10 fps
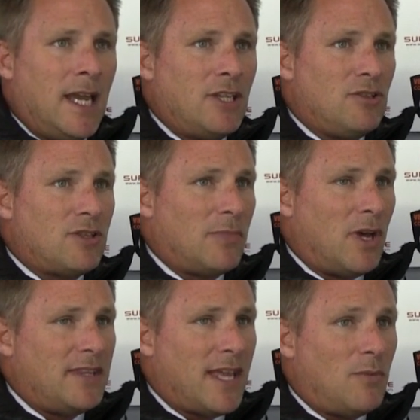And you
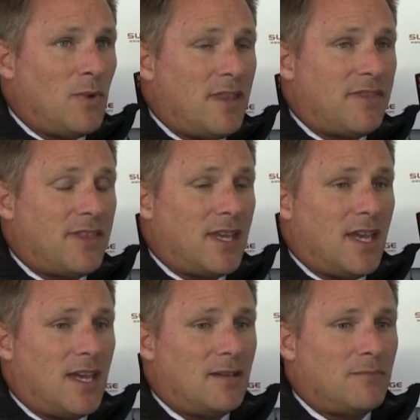combine that with
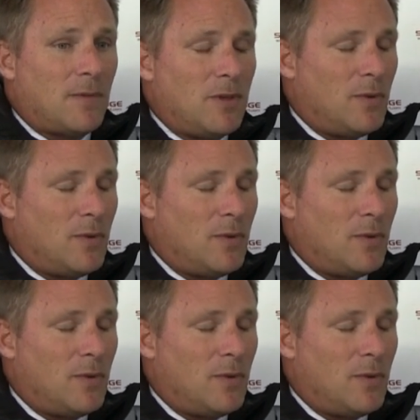probably